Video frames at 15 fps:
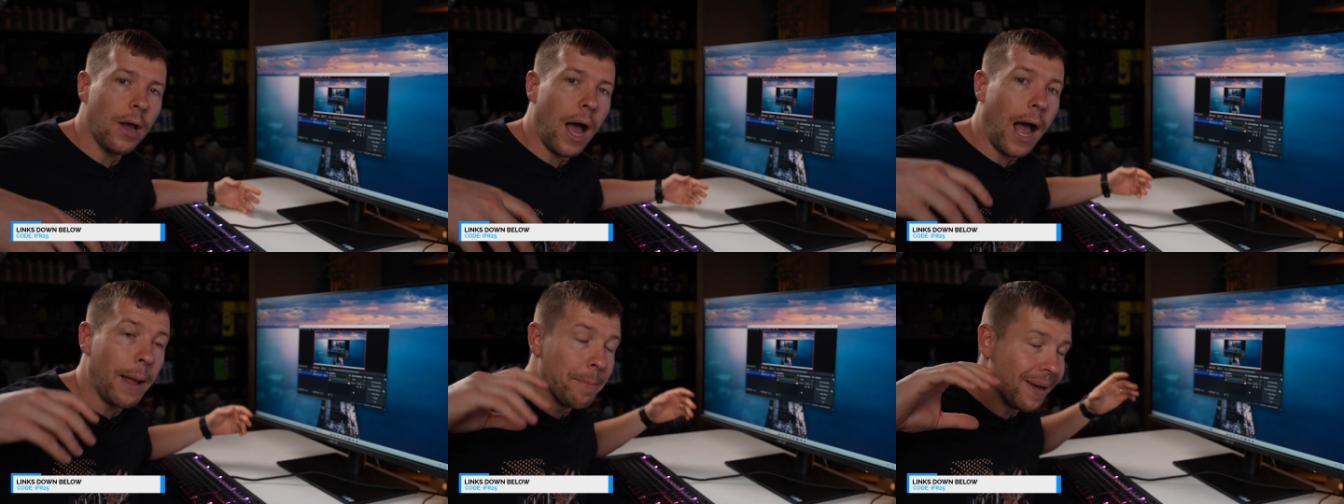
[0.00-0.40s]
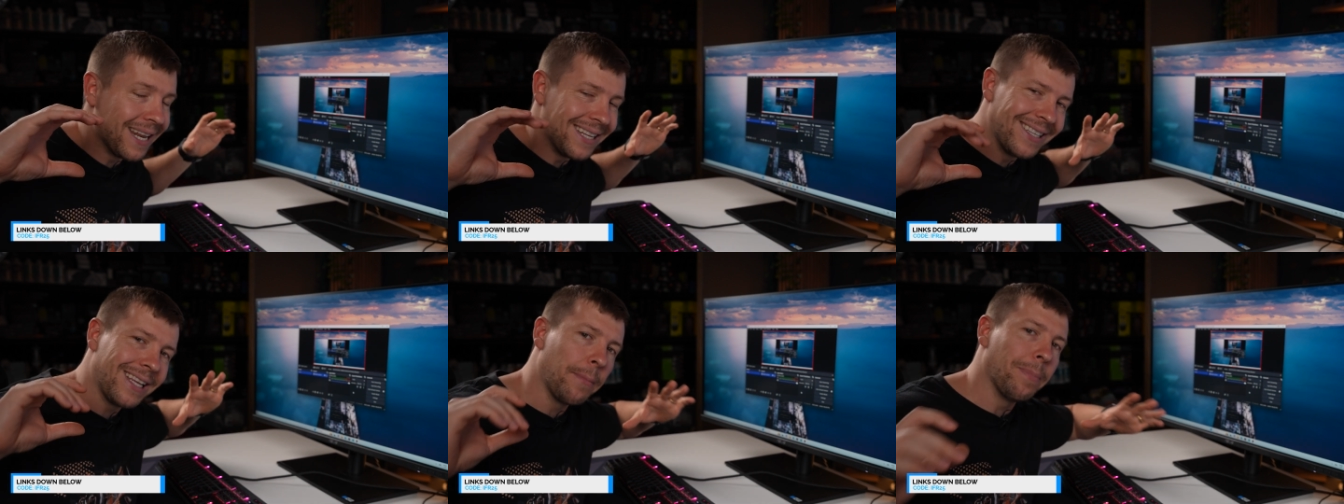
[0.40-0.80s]
uh, but
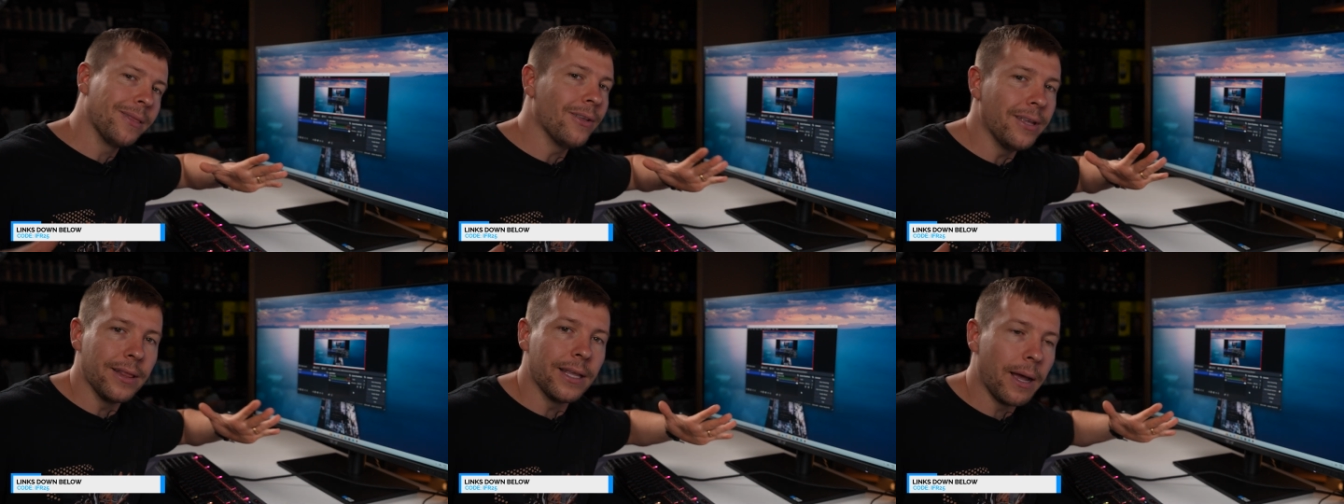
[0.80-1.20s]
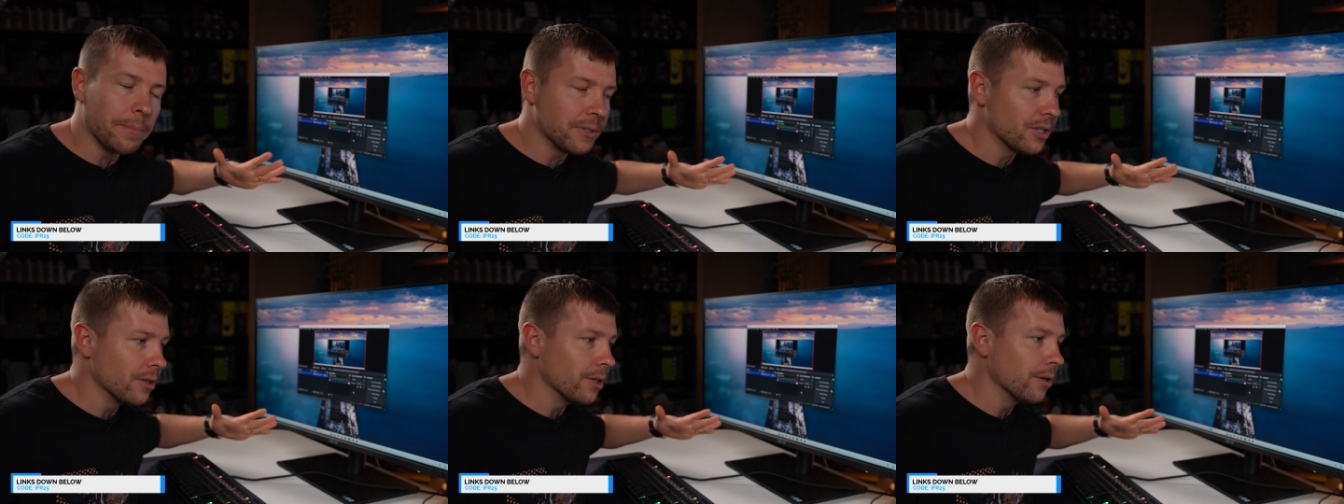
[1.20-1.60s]
it's completely up
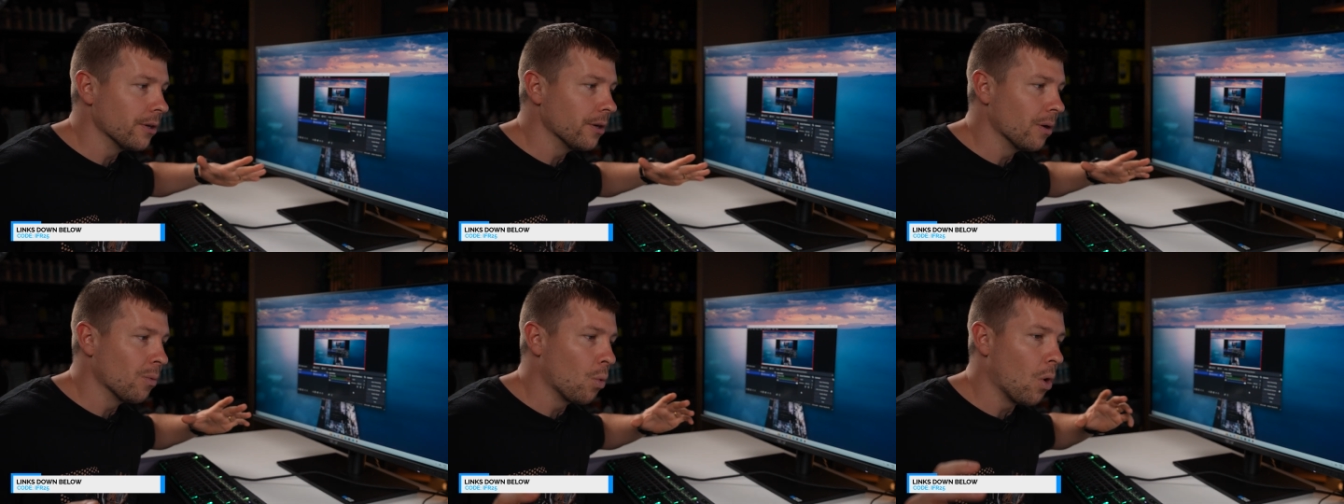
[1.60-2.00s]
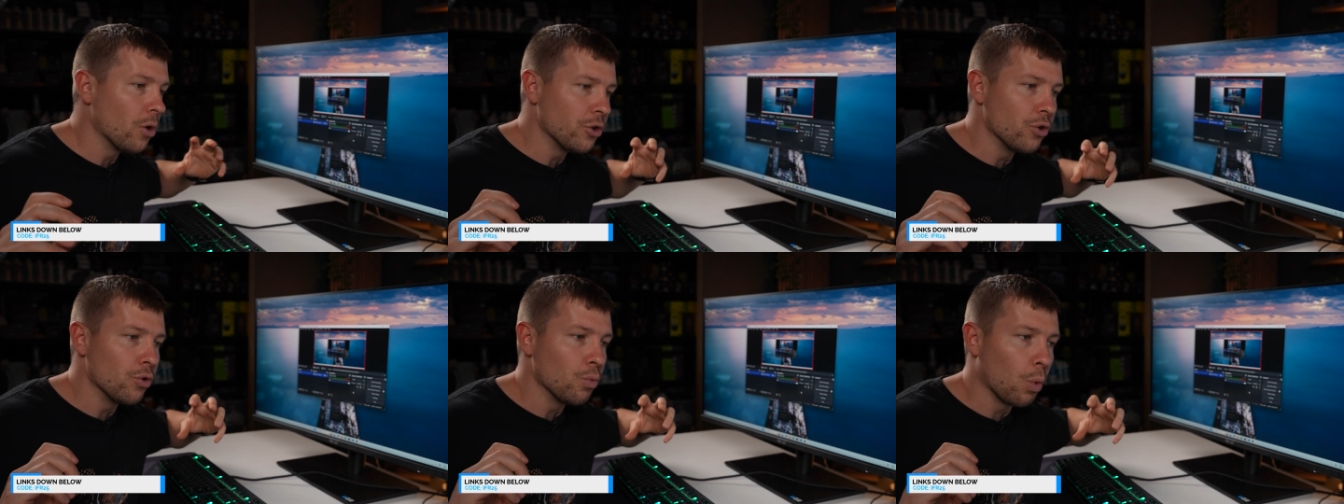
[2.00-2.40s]
to you
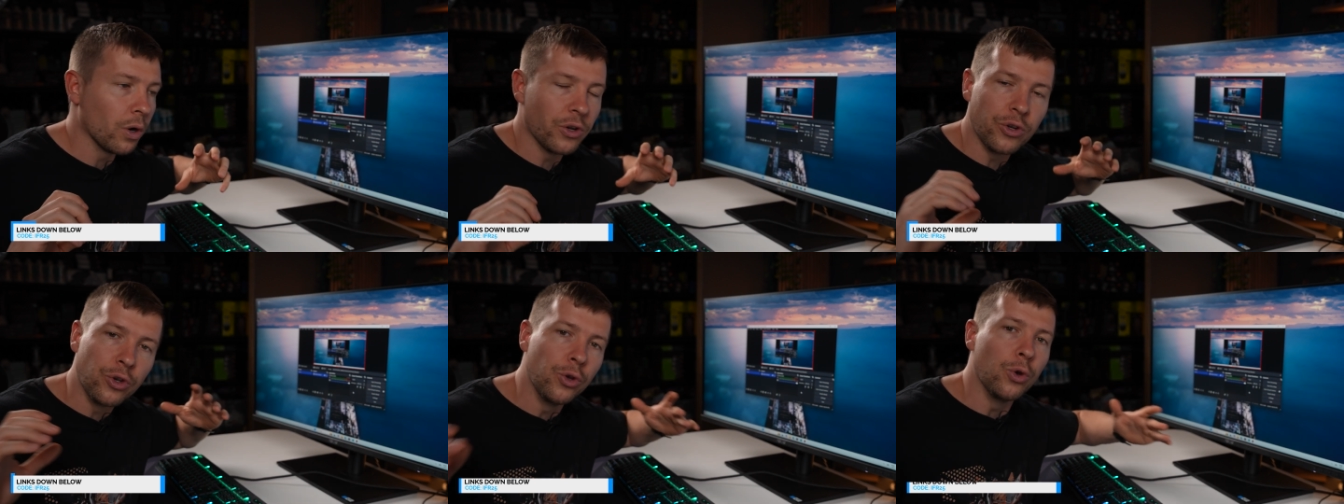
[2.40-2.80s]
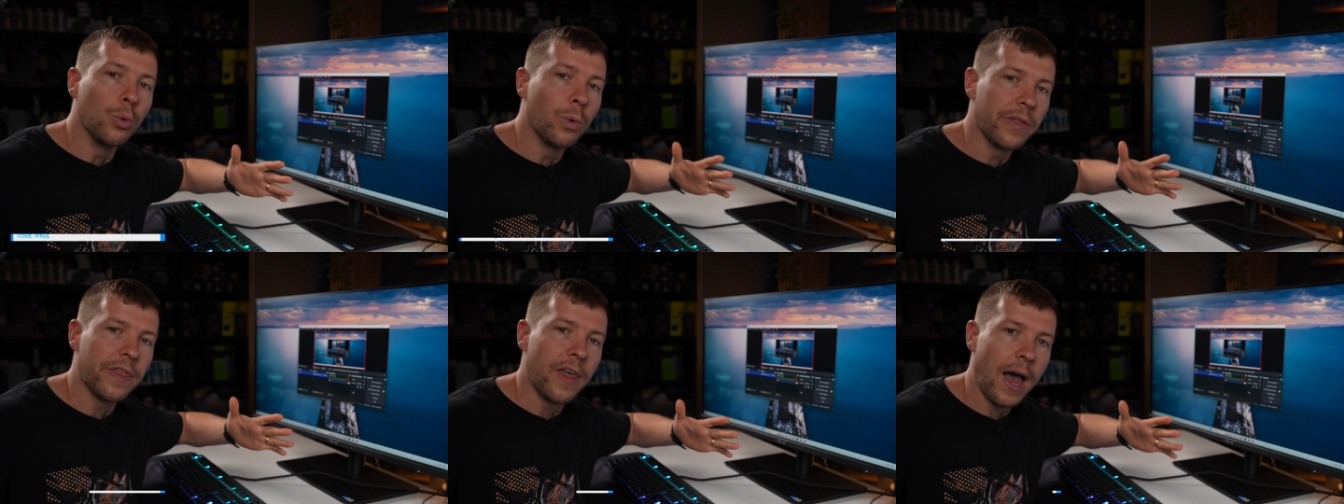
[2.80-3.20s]
what you want to do
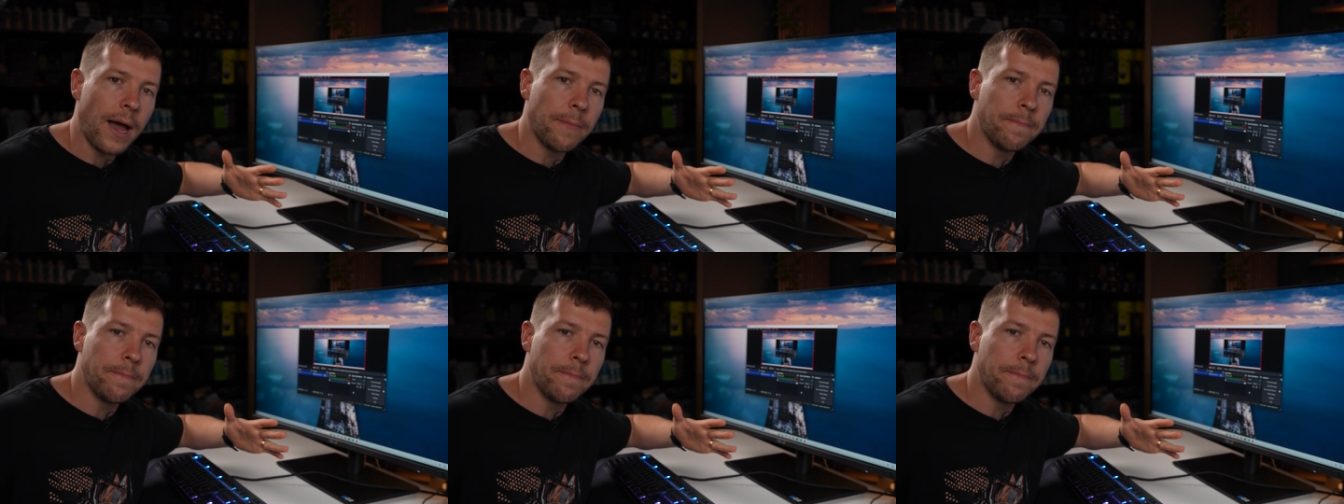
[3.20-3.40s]
with that.